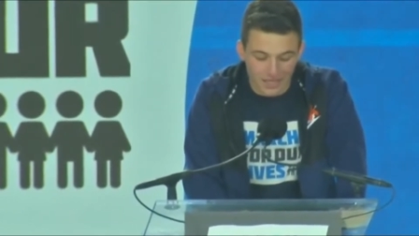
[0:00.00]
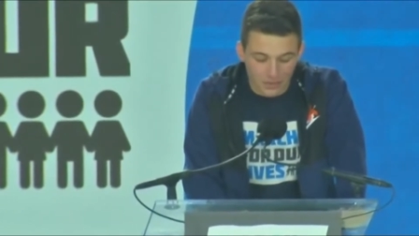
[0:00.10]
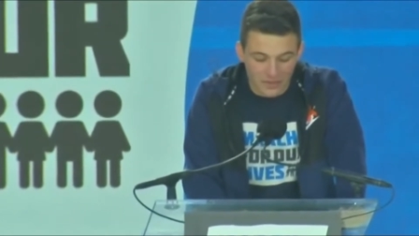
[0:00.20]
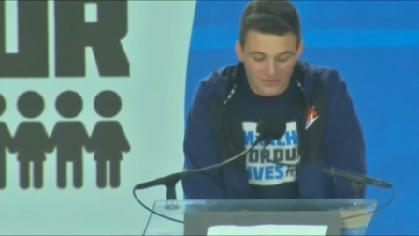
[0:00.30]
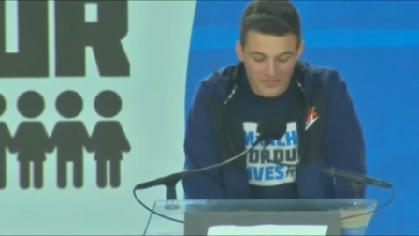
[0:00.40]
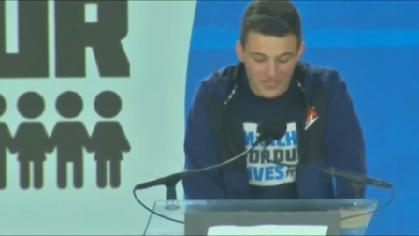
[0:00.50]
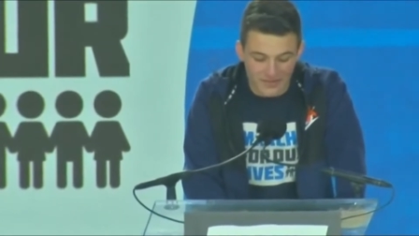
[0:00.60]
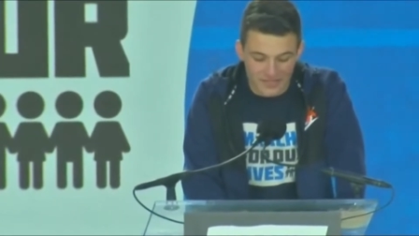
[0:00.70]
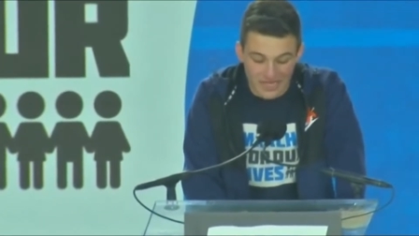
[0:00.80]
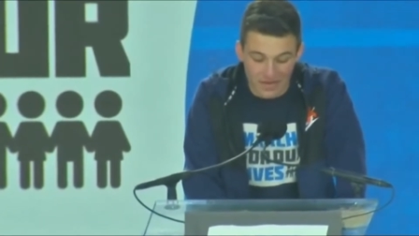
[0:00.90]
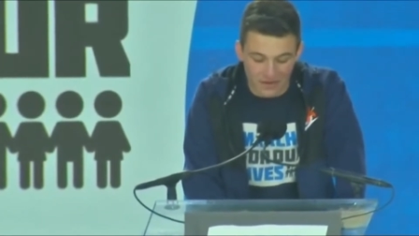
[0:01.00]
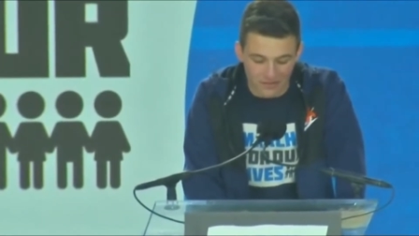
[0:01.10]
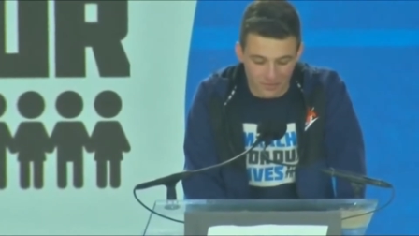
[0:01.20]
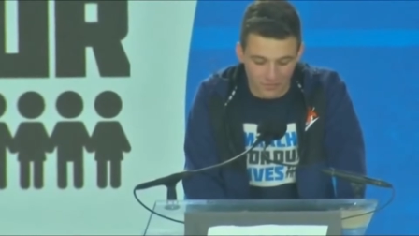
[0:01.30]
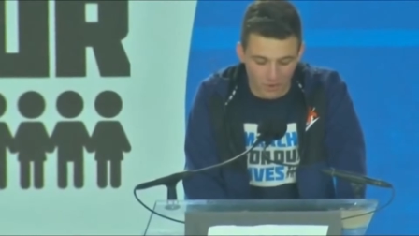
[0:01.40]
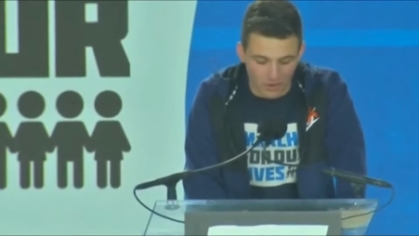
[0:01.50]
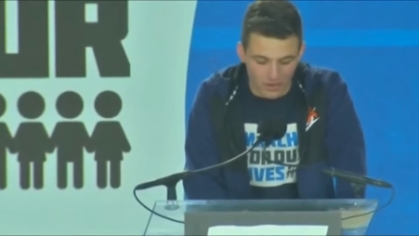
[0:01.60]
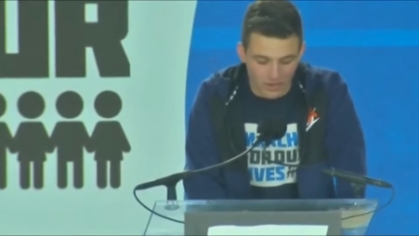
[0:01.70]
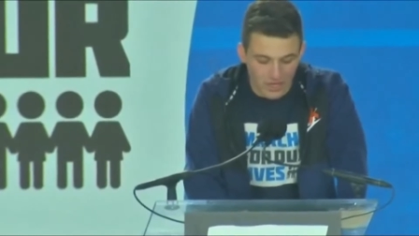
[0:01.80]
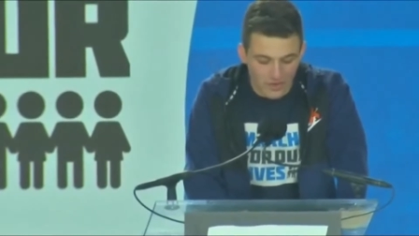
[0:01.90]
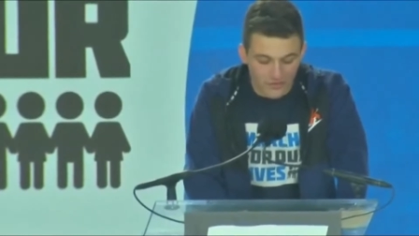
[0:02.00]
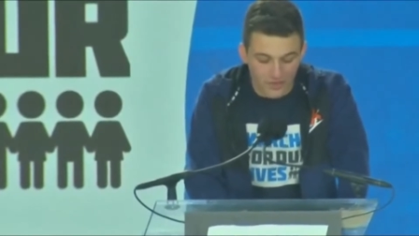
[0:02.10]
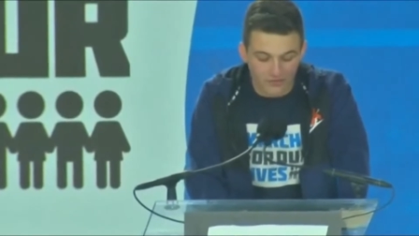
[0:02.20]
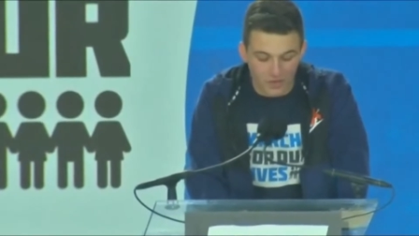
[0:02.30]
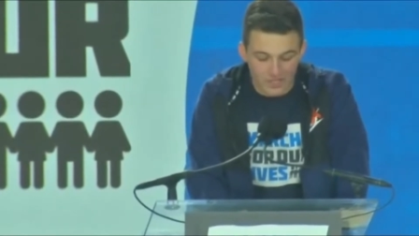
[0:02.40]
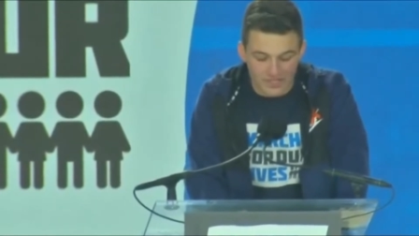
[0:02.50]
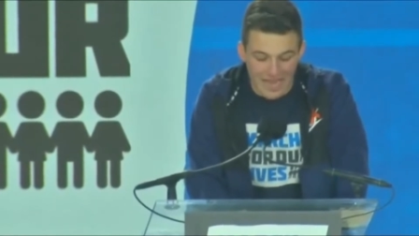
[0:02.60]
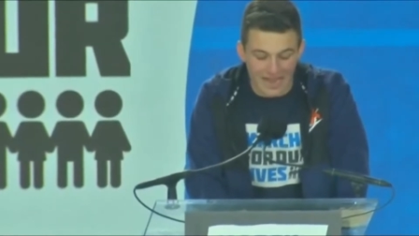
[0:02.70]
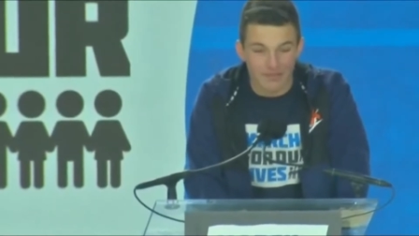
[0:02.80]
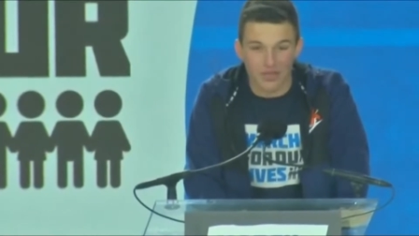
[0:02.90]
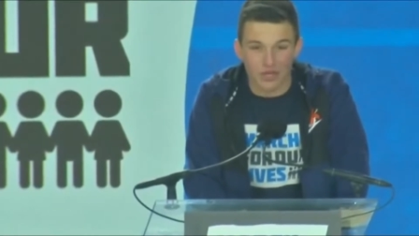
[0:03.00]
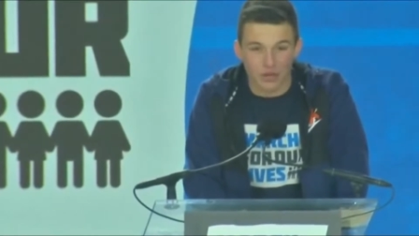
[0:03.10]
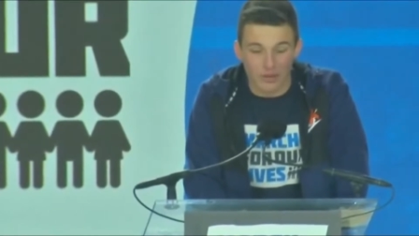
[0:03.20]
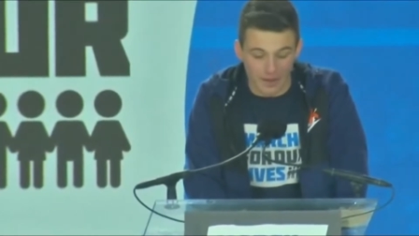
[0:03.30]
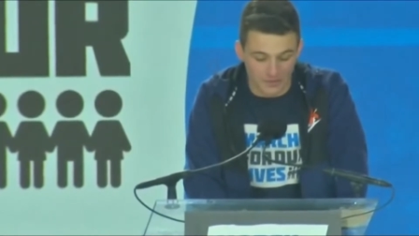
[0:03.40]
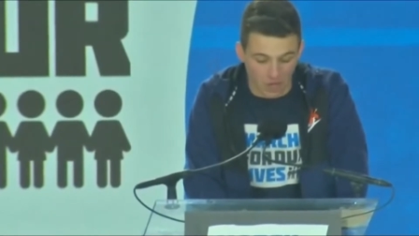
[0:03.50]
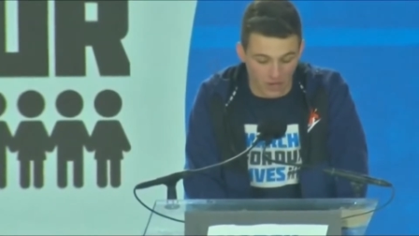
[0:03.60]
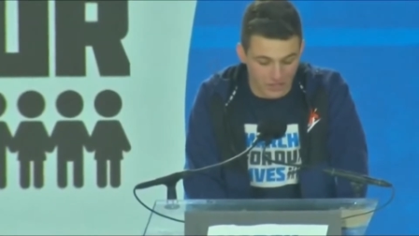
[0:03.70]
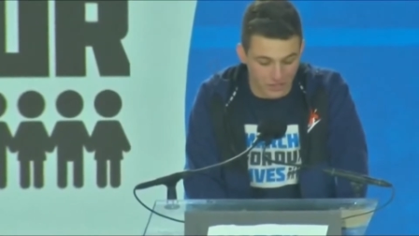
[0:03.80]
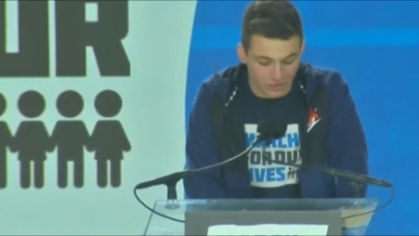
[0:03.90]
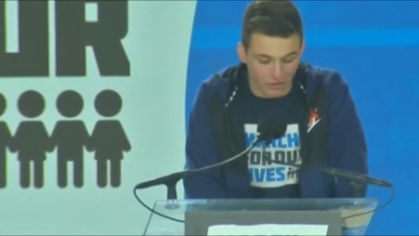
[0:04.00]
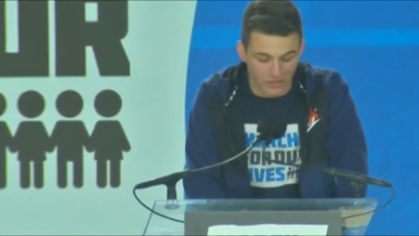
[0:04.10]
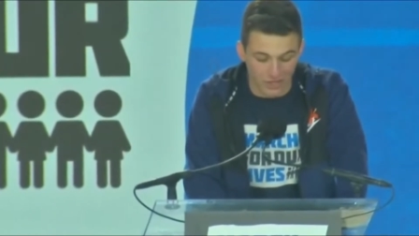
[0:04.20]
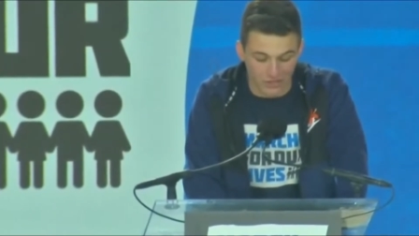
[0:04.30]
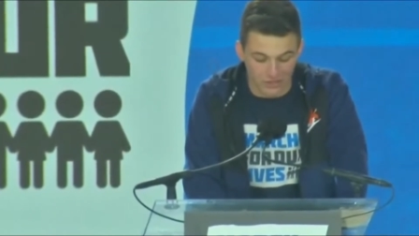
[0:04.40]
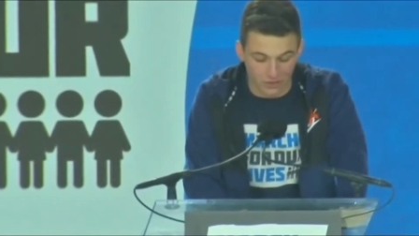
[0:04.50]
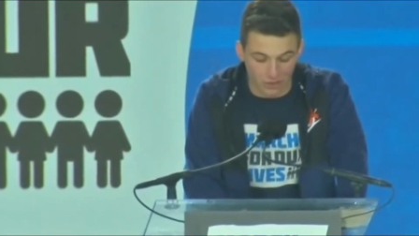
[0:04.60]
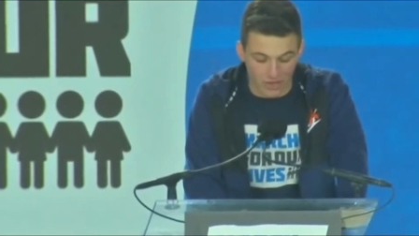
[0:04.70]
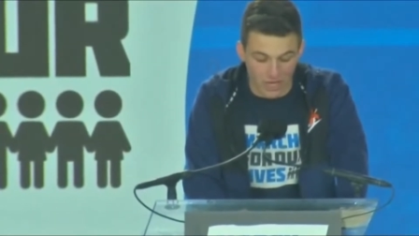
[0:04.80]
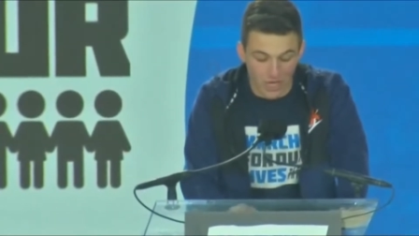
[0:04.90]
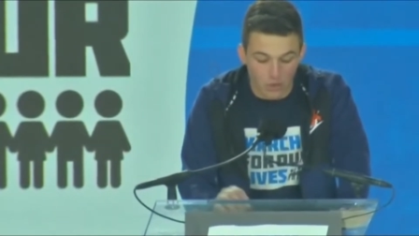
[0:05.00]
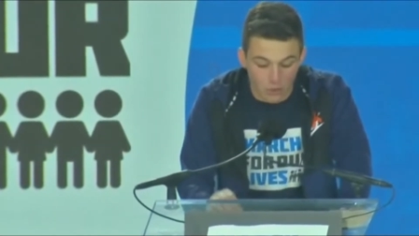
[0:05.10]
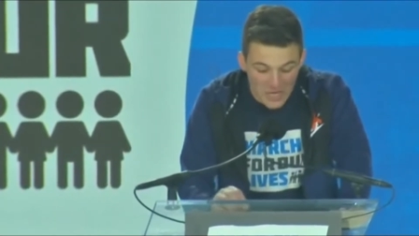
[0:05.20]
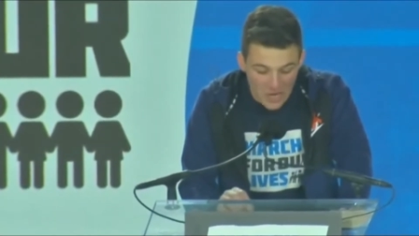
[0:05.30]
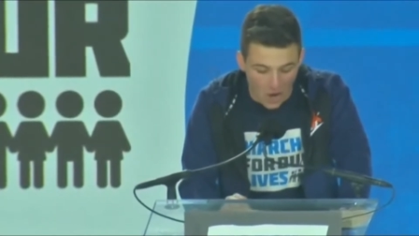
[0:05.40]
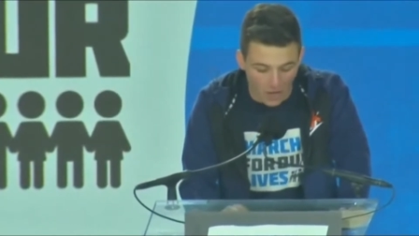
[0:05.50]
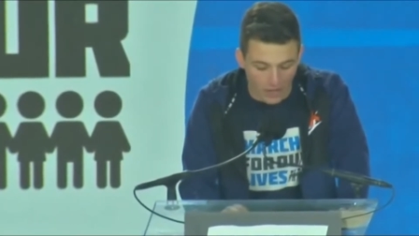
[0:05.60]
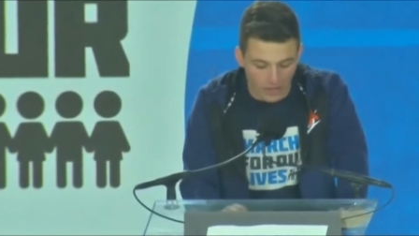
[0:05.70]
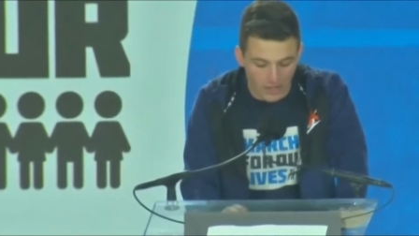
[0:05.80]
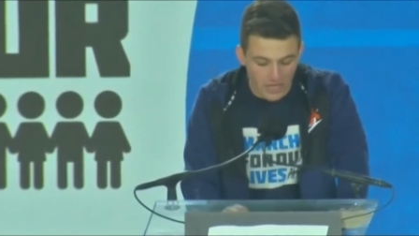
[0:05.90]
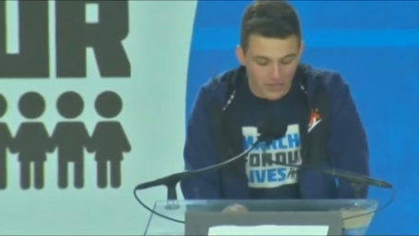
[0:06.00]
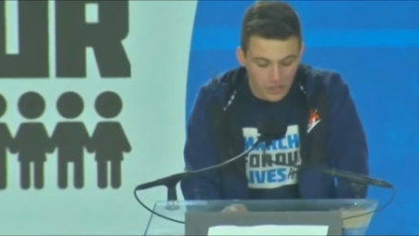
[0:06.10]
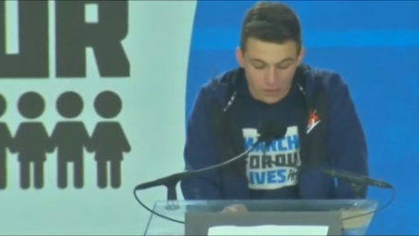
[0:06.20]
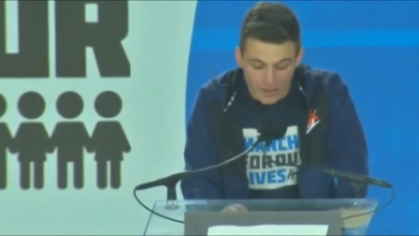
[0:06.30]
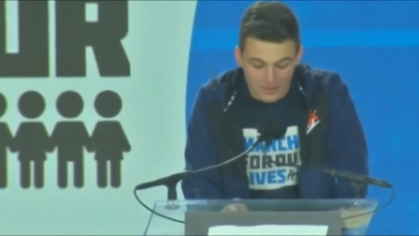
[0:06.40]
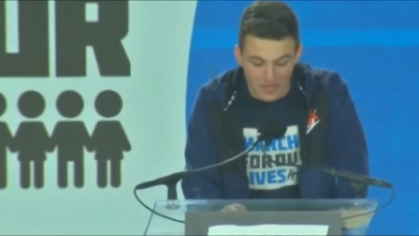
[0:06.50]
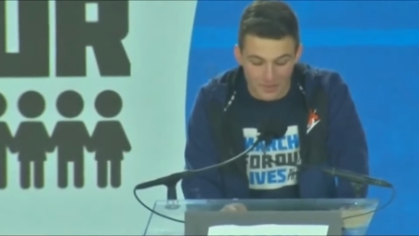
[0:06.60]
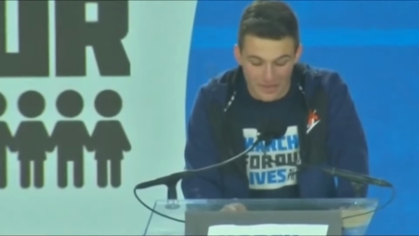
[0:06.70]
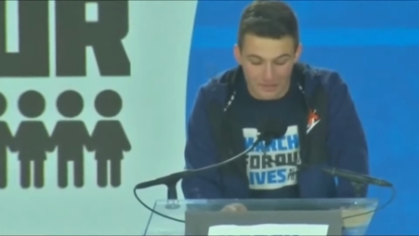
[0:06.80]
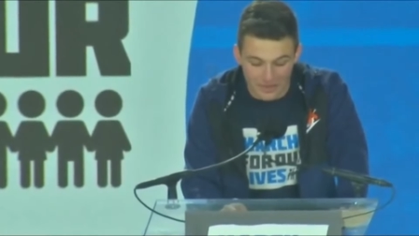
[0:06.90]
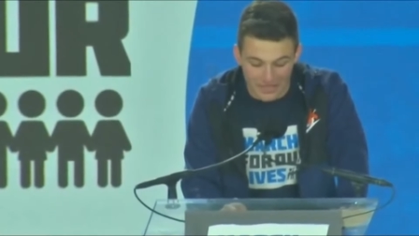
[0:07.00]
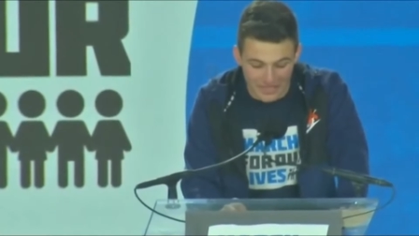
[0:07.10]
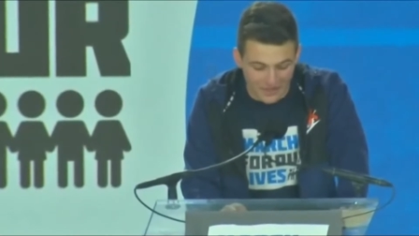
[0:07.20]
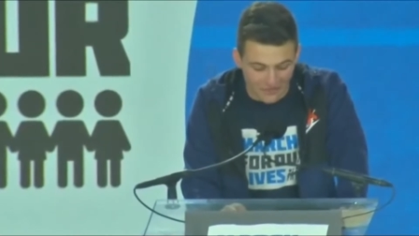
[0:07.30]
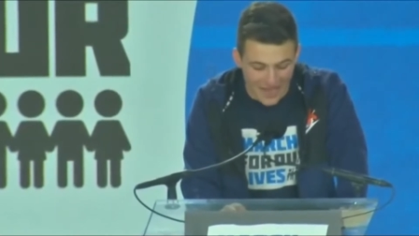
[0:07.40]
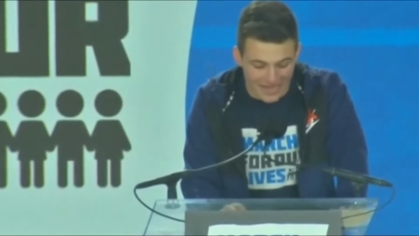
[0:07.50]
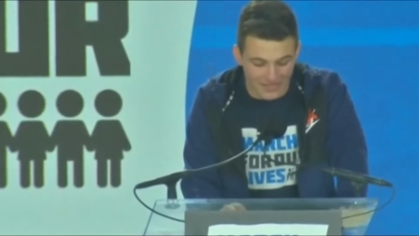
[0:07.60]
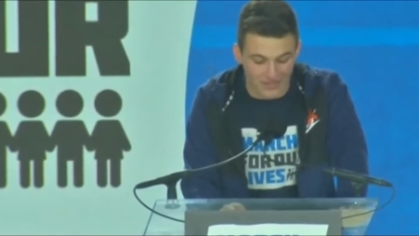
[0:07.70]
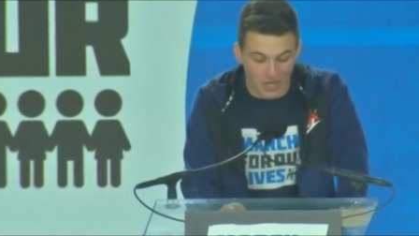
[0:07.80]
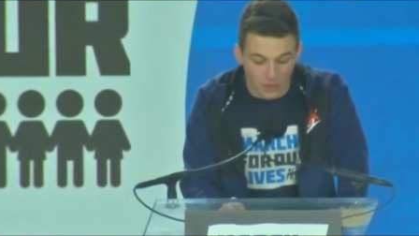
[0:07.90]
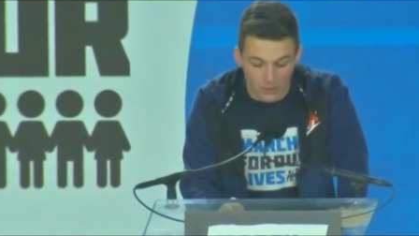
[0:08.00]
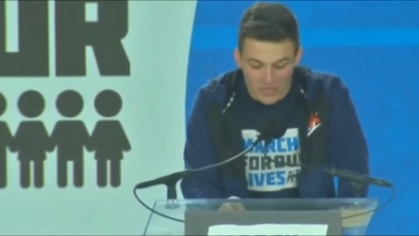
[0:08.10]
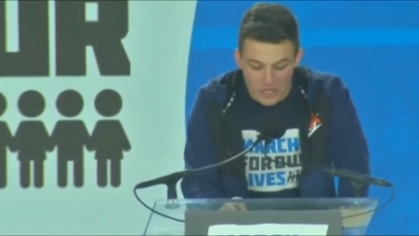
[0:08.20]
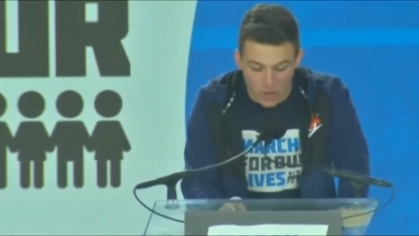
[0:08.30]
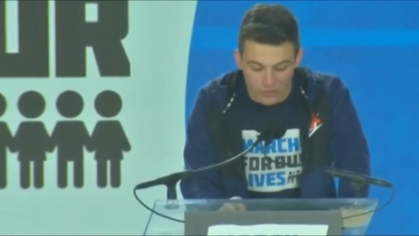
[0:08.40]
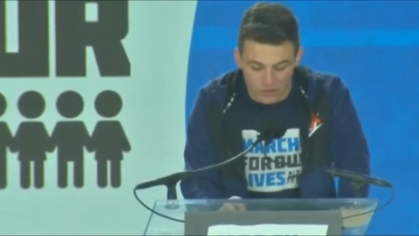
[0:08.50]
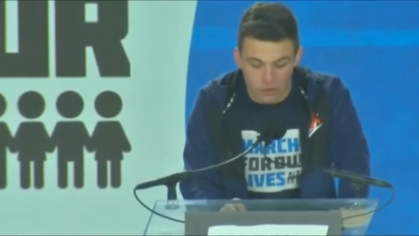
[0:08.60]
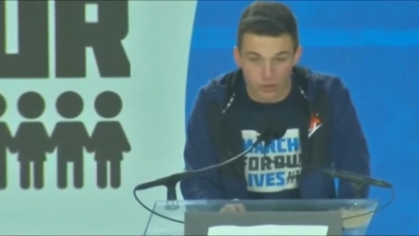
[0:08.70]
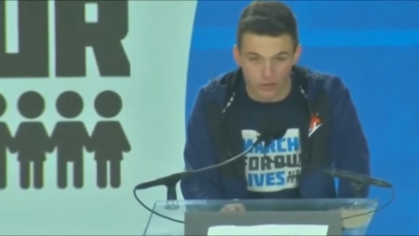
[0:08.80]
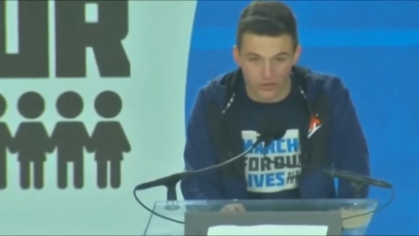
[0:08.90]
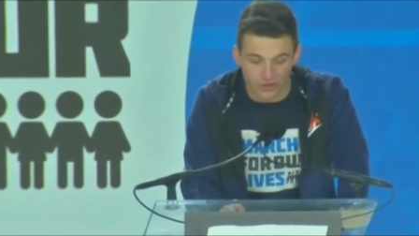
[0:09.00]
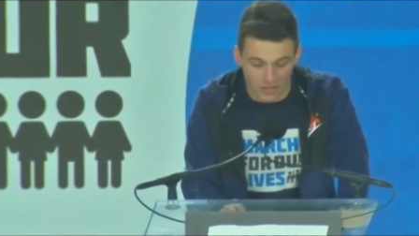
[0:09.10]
We've seen this narrative before. For the first time, the corrupt aren't controlling our story. We are. The corrupt aren't manipulating the facts. We know the truth.